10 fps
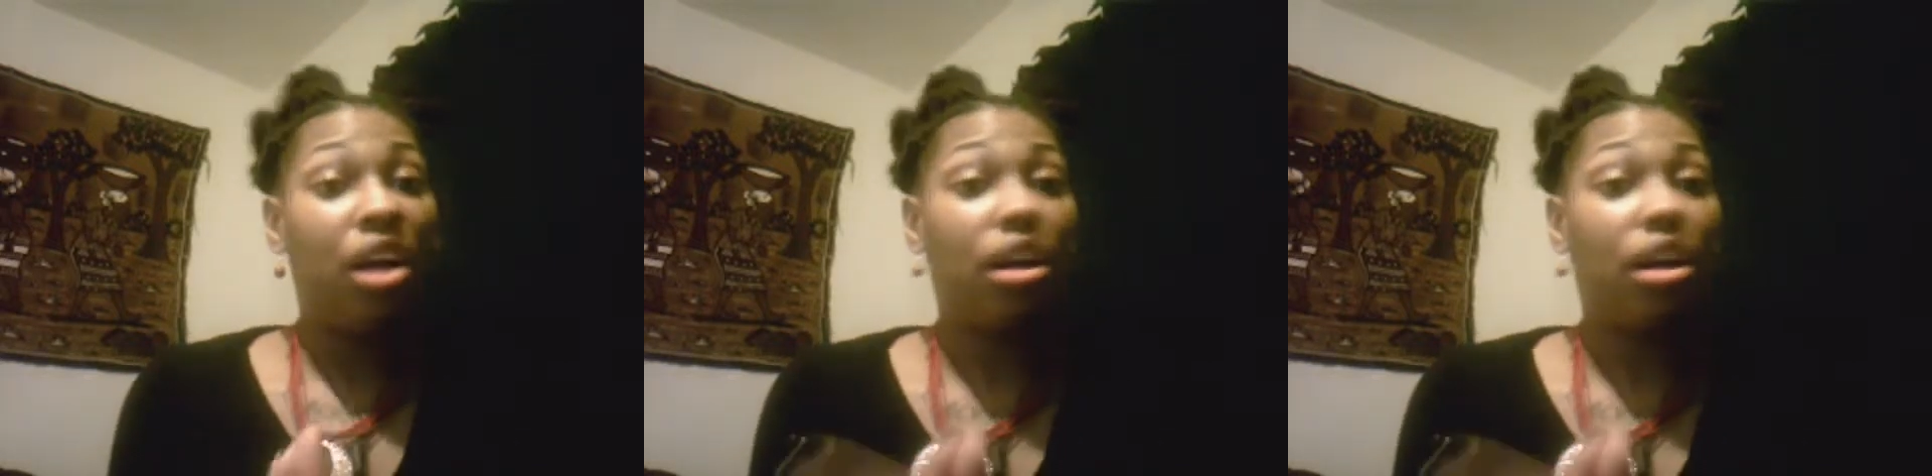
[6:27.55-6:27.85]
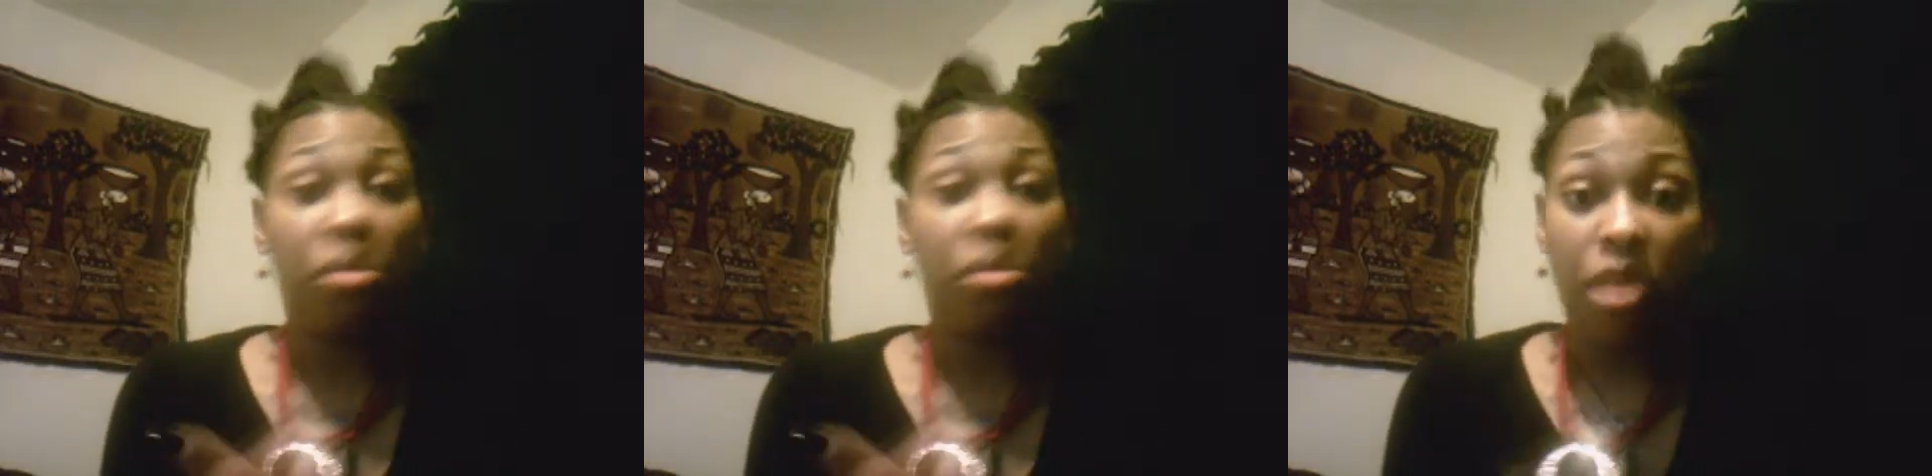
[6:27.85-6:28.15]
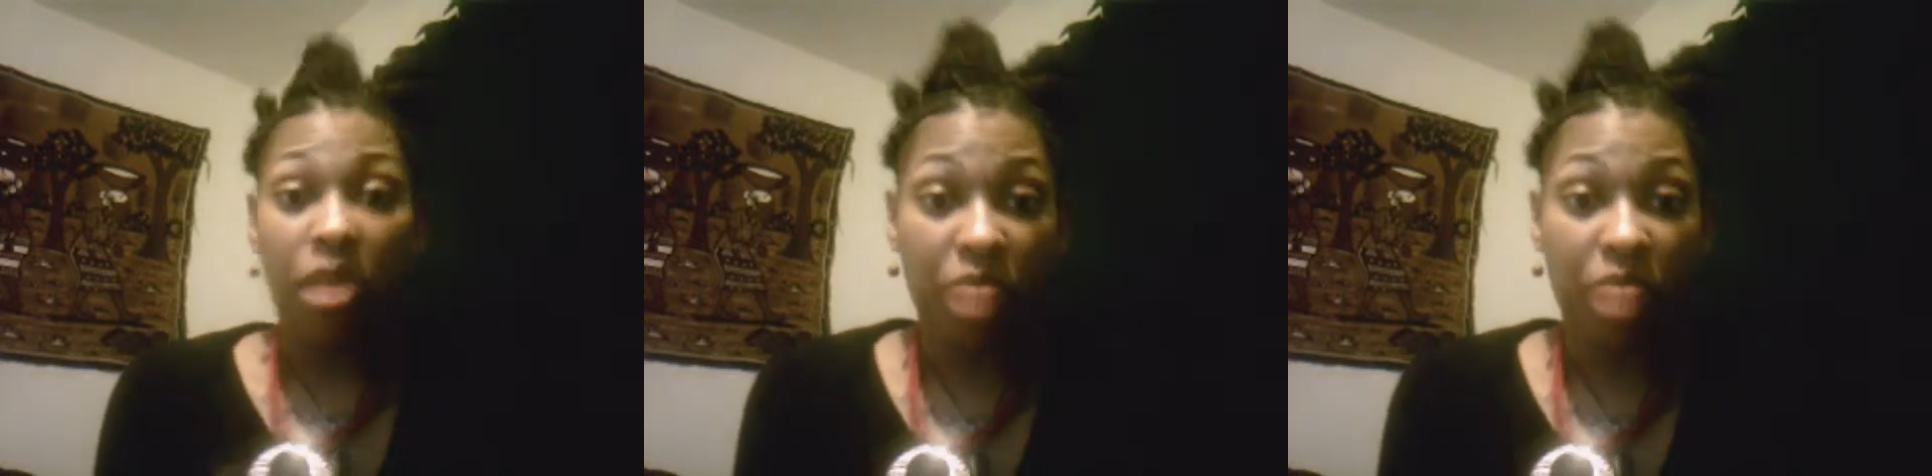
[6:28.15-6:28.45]
a
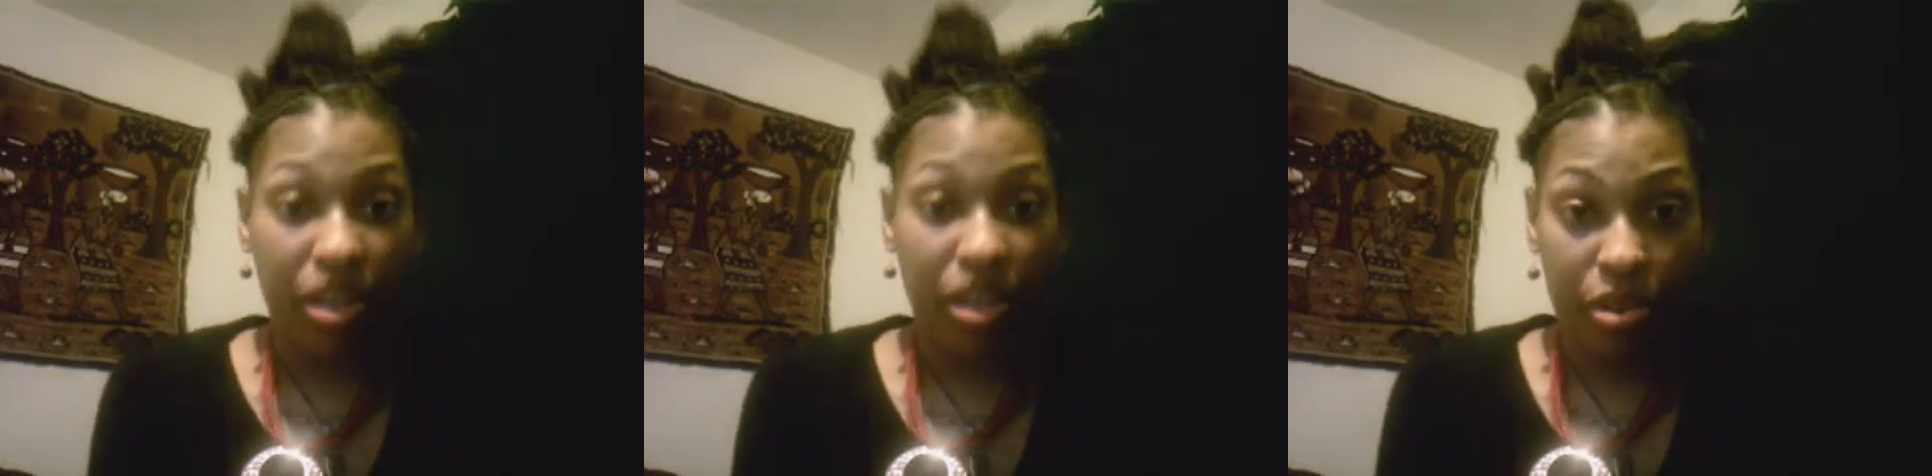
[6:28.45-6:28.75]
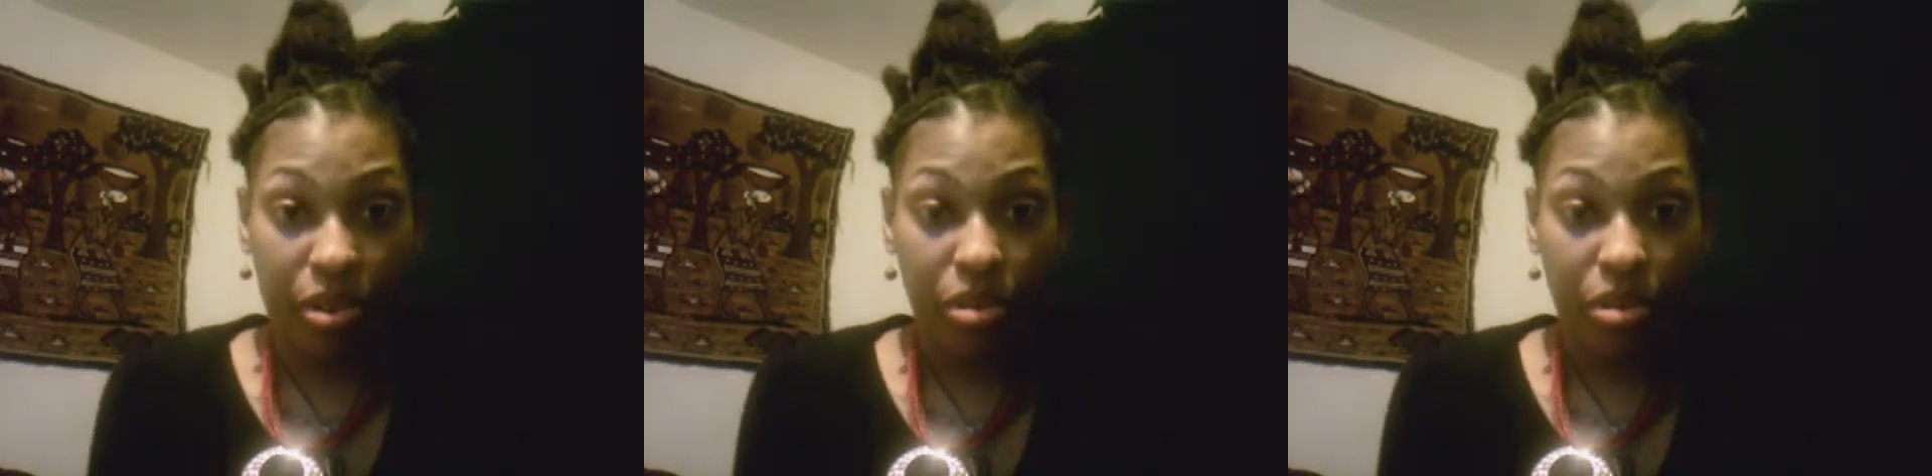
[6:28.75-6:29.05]
mother